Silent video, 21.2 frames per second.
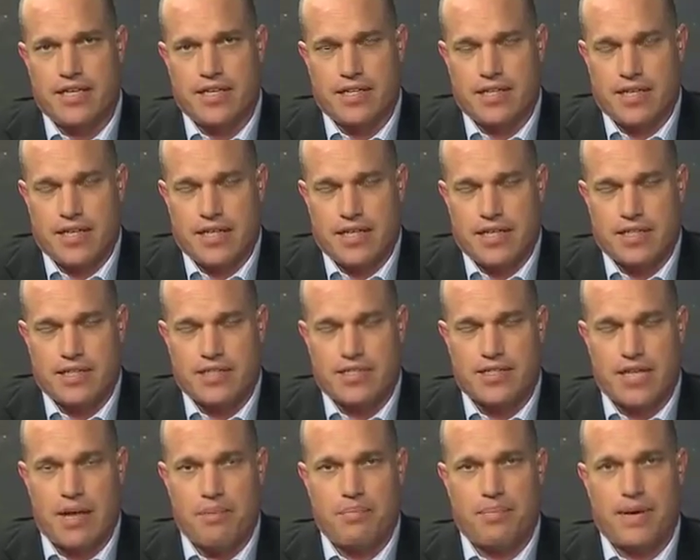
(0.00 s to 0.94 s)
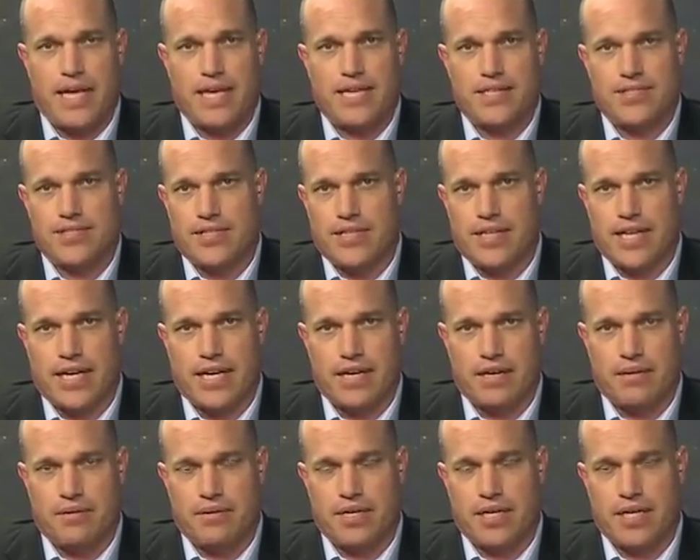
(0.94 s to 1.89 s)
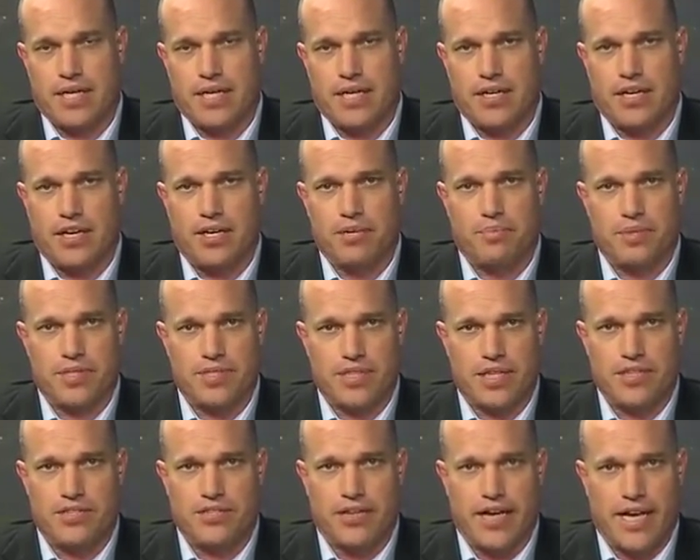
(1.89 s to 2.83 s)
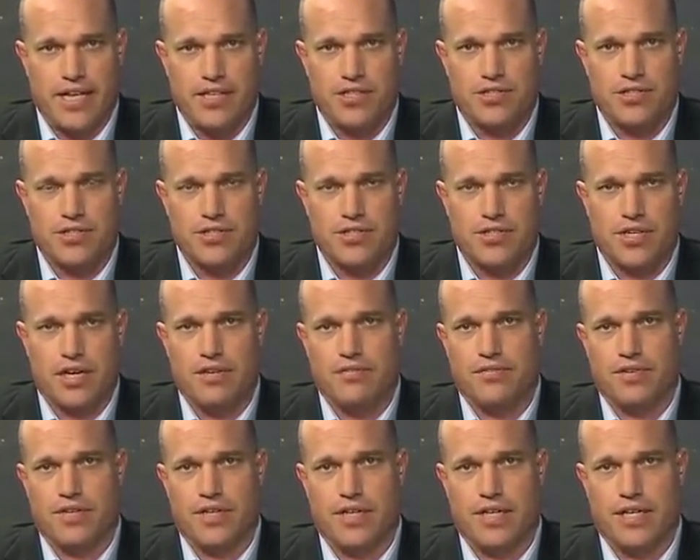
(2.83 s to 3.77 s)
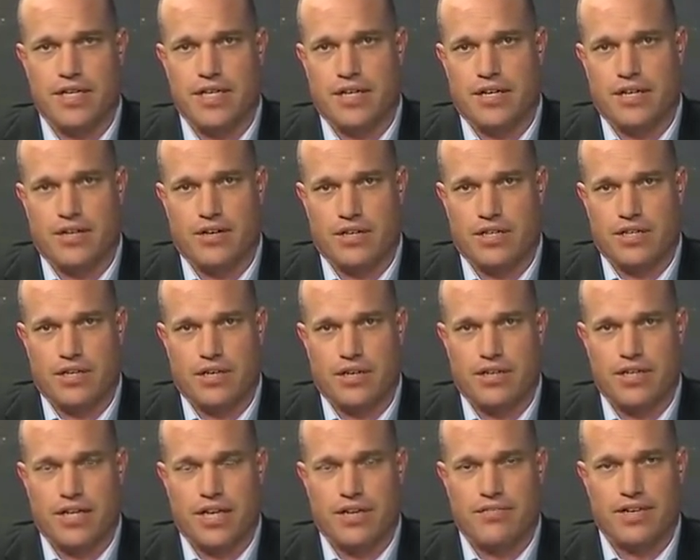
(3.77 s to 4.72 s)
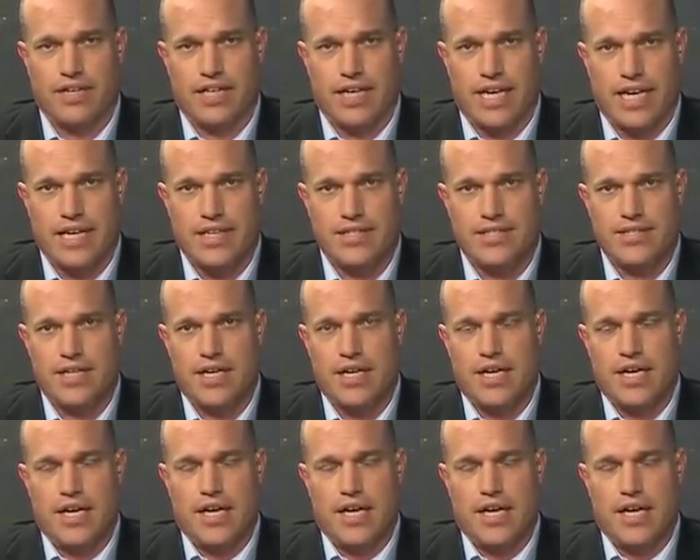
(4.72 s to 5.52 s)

in the same place, and they can go and present to angels over, on given days.